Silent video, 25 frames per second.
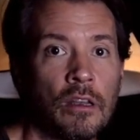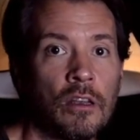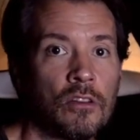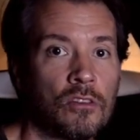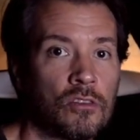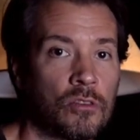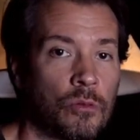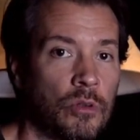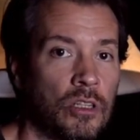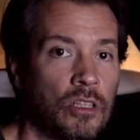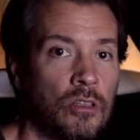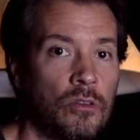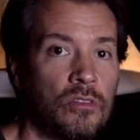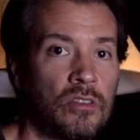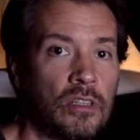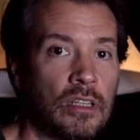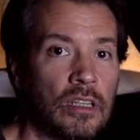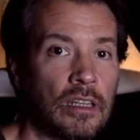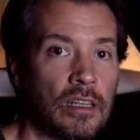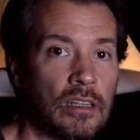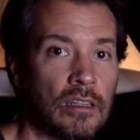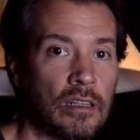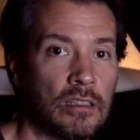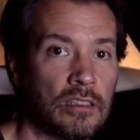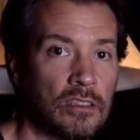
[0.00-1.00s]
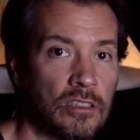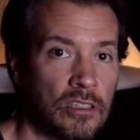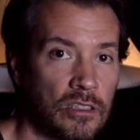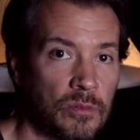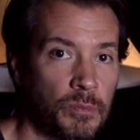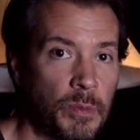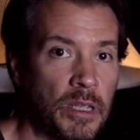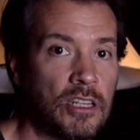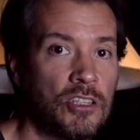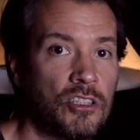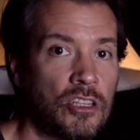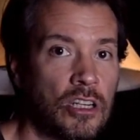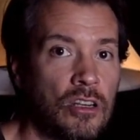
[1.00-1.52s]
So we're using a
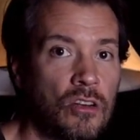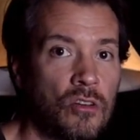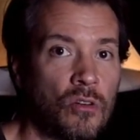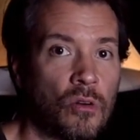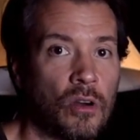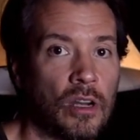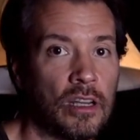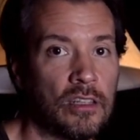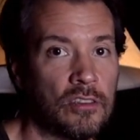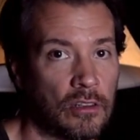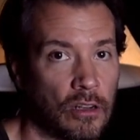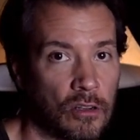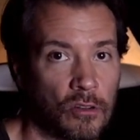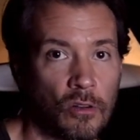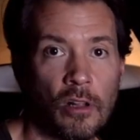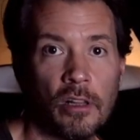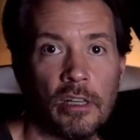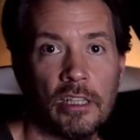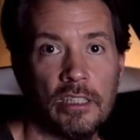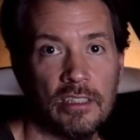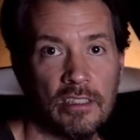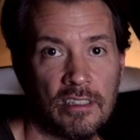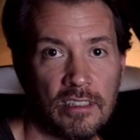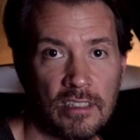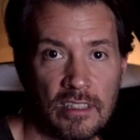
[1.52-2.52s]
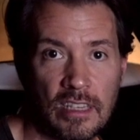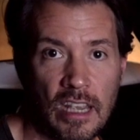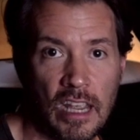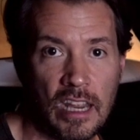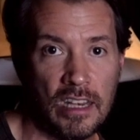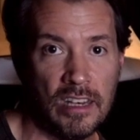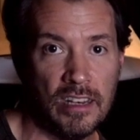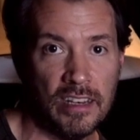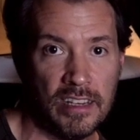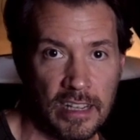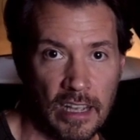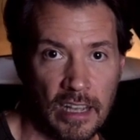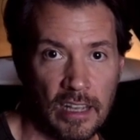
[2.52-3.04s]
speech and noise, I'll call it
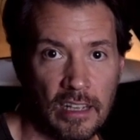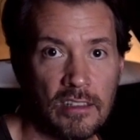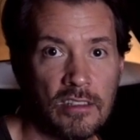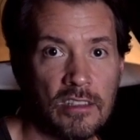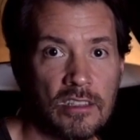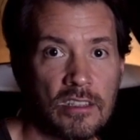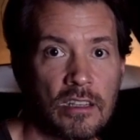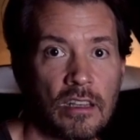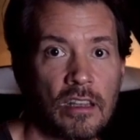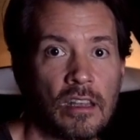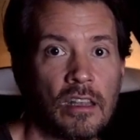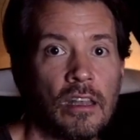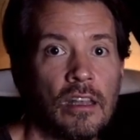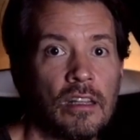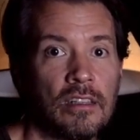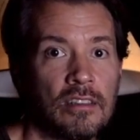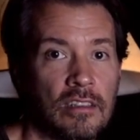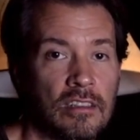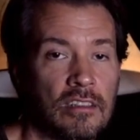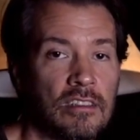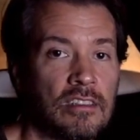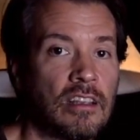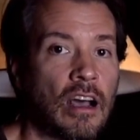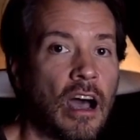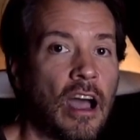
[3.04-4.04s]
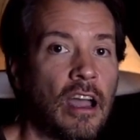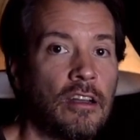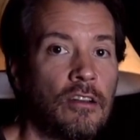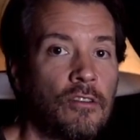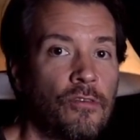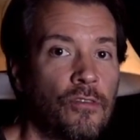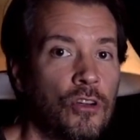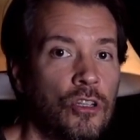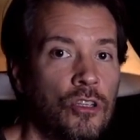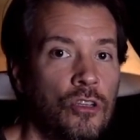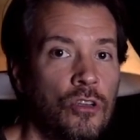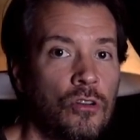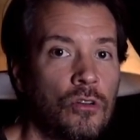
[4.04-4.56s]
SIN test, designed
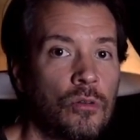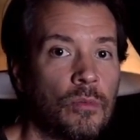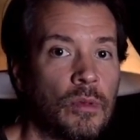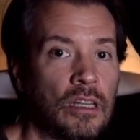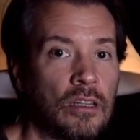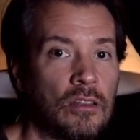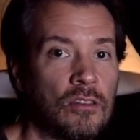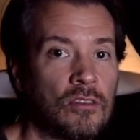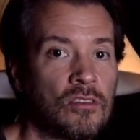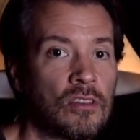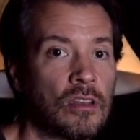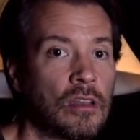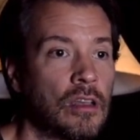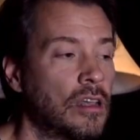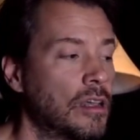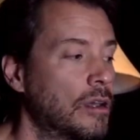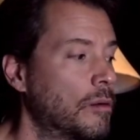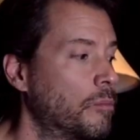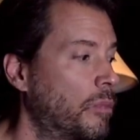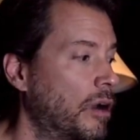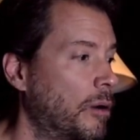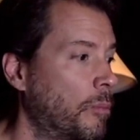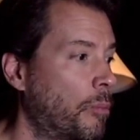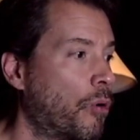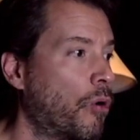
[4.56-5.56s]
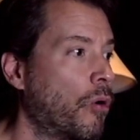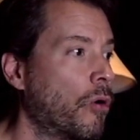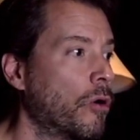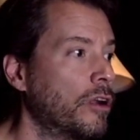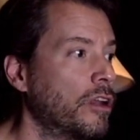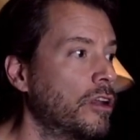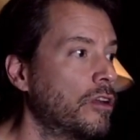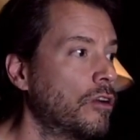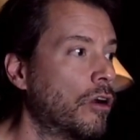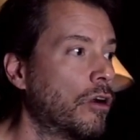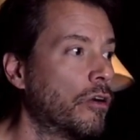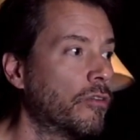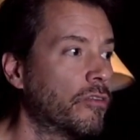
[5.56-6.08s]
for humans, but
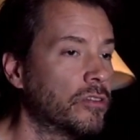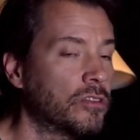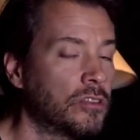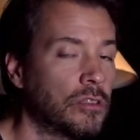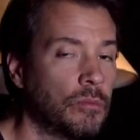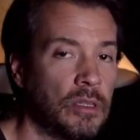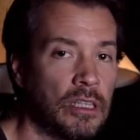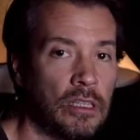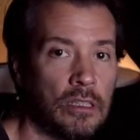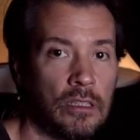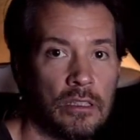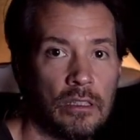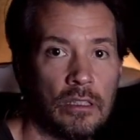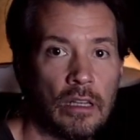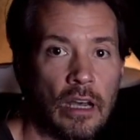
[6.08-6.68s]
ported over to be